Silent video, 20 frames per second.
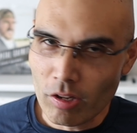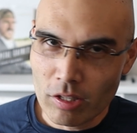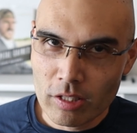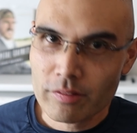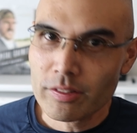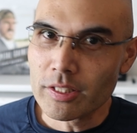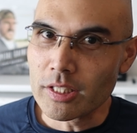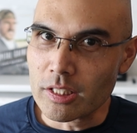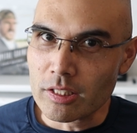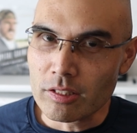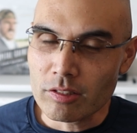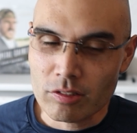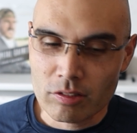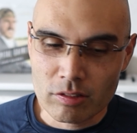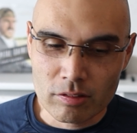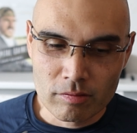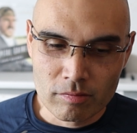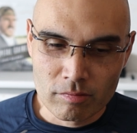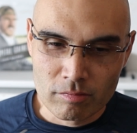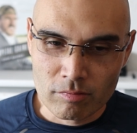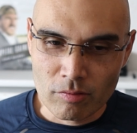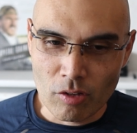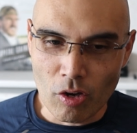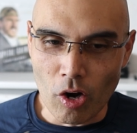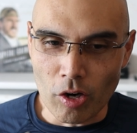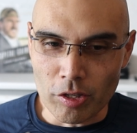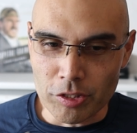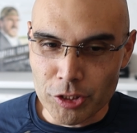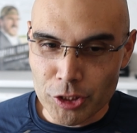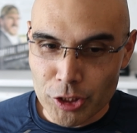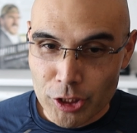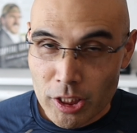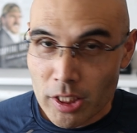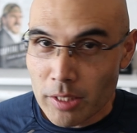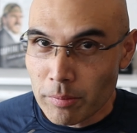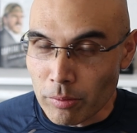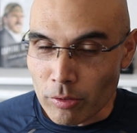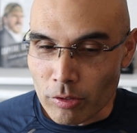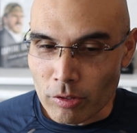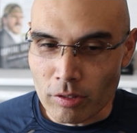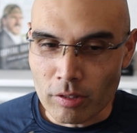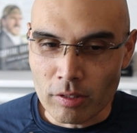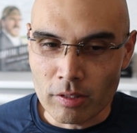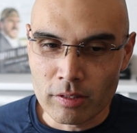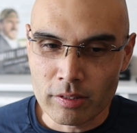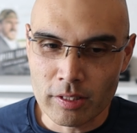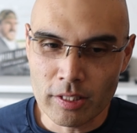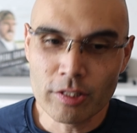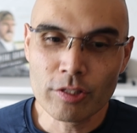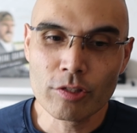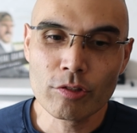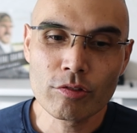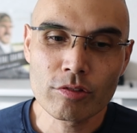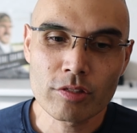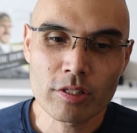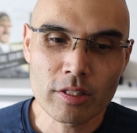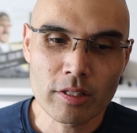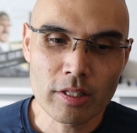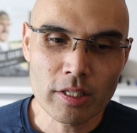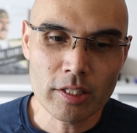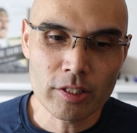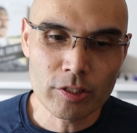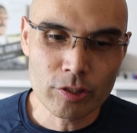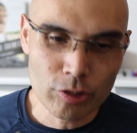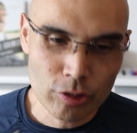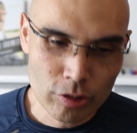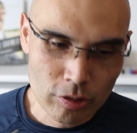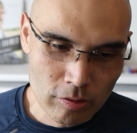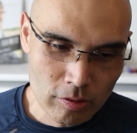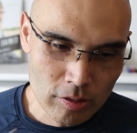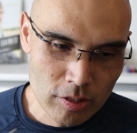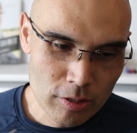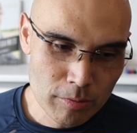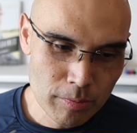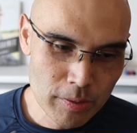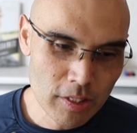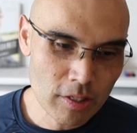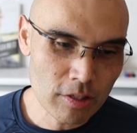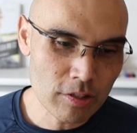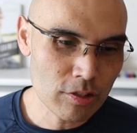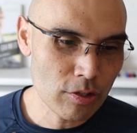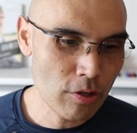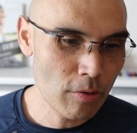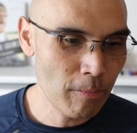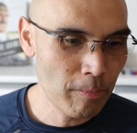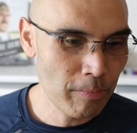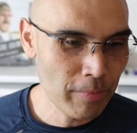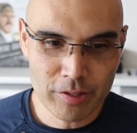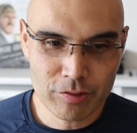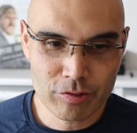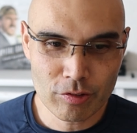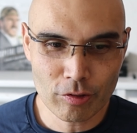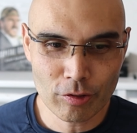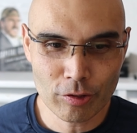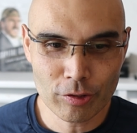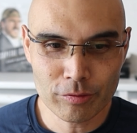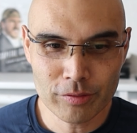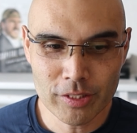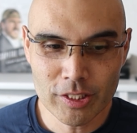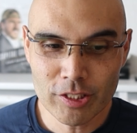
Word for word: all of these are cheaper than using the insurance, because based on her